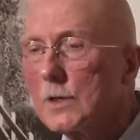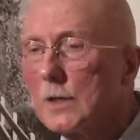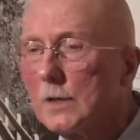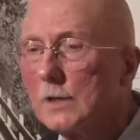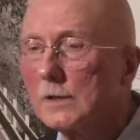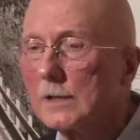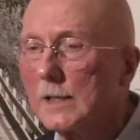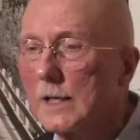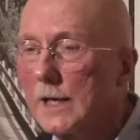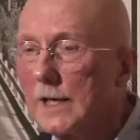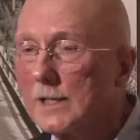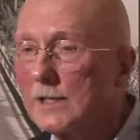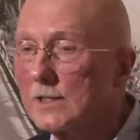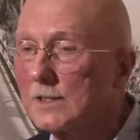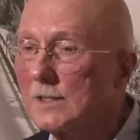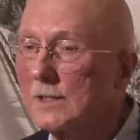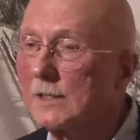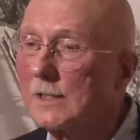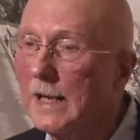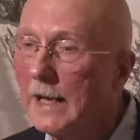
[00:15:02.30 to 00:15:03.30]
all the ice
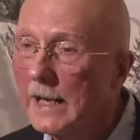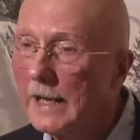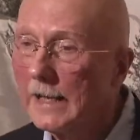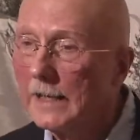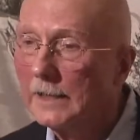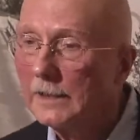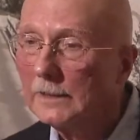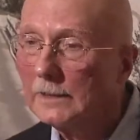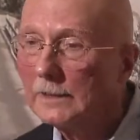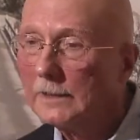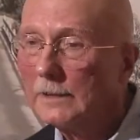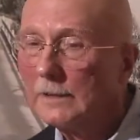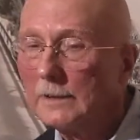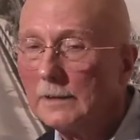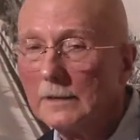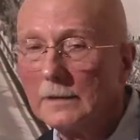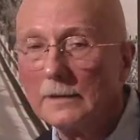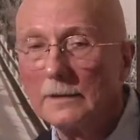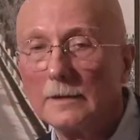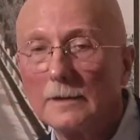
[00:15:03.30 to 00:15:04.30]
today,
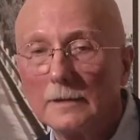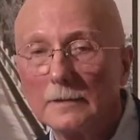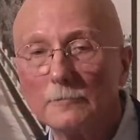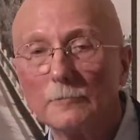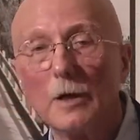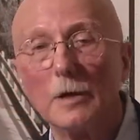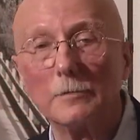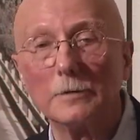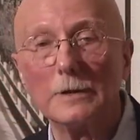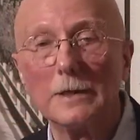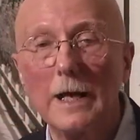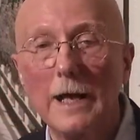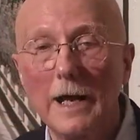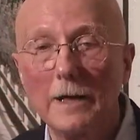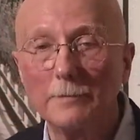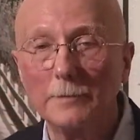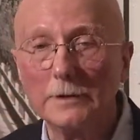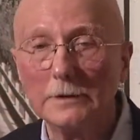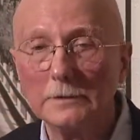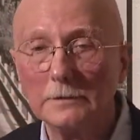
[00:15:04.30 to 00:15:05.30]
what would
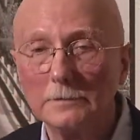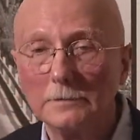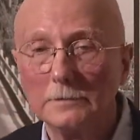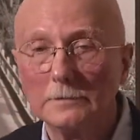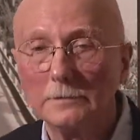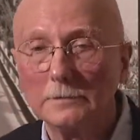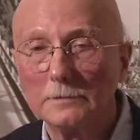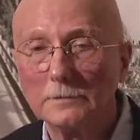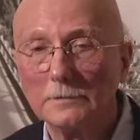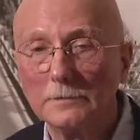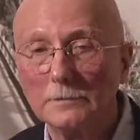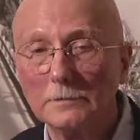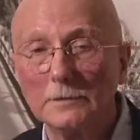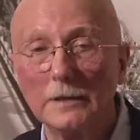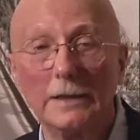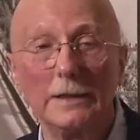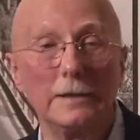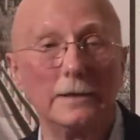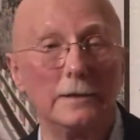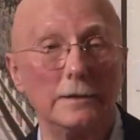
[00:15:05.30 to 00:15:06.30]
happen?
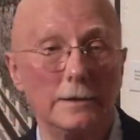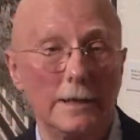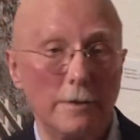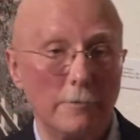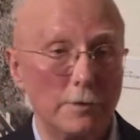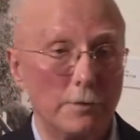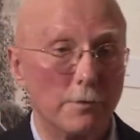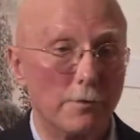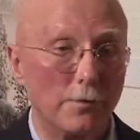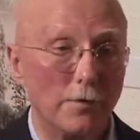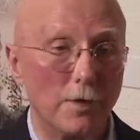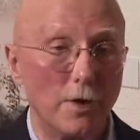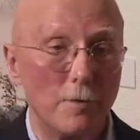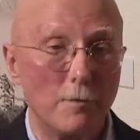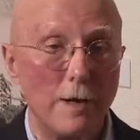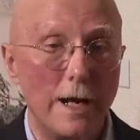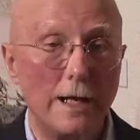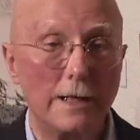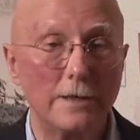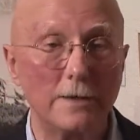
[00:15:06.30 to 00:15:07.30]
And that would flow
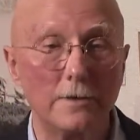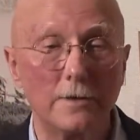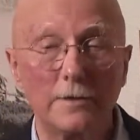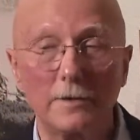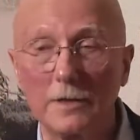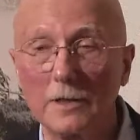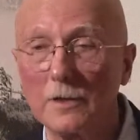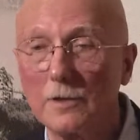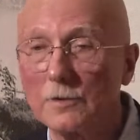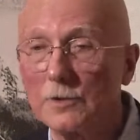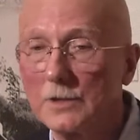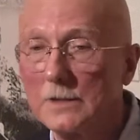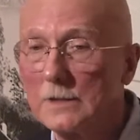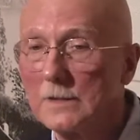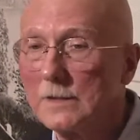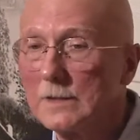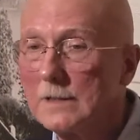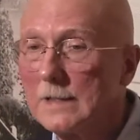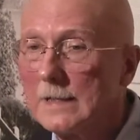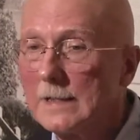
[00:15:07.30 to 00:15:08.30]
back into the
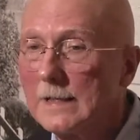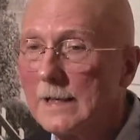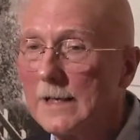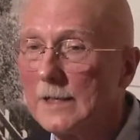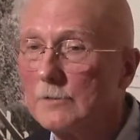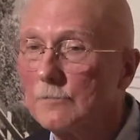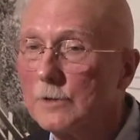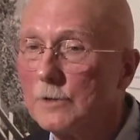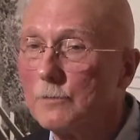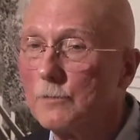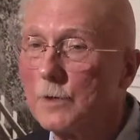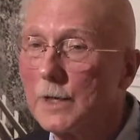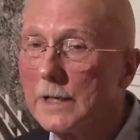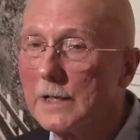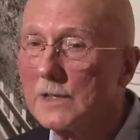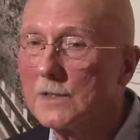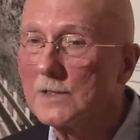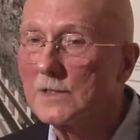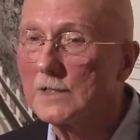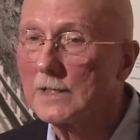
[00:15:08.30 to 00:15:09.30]
oceans, and it would
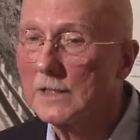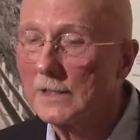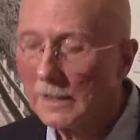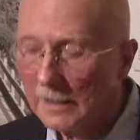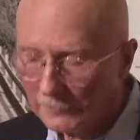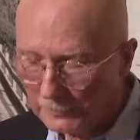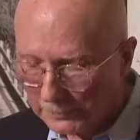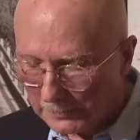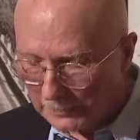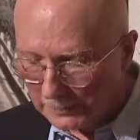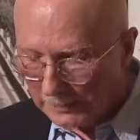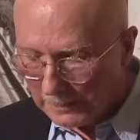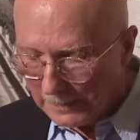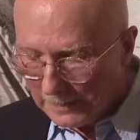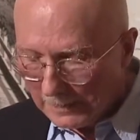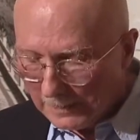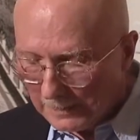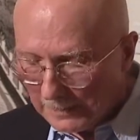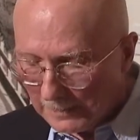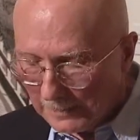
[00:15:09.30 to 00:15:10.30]
raise sea level
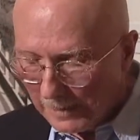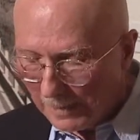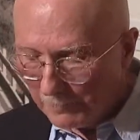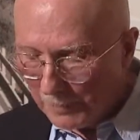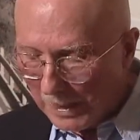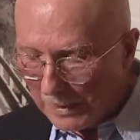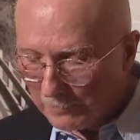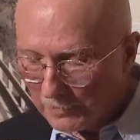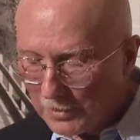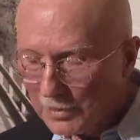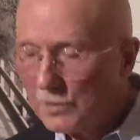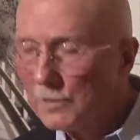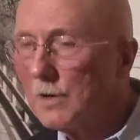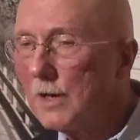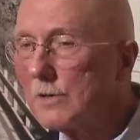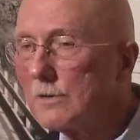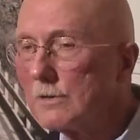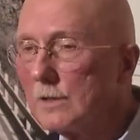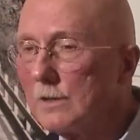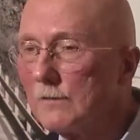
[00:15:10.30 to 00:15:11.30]
about two
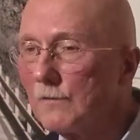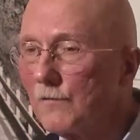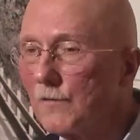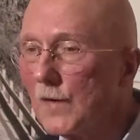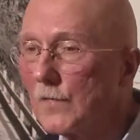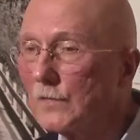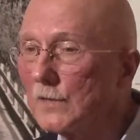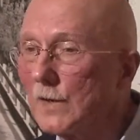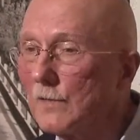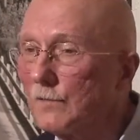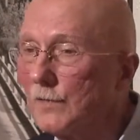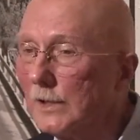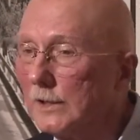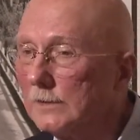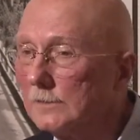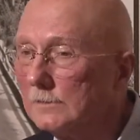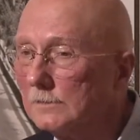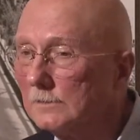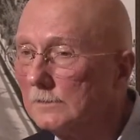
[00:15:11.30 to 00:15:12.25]
hundred fifty feet.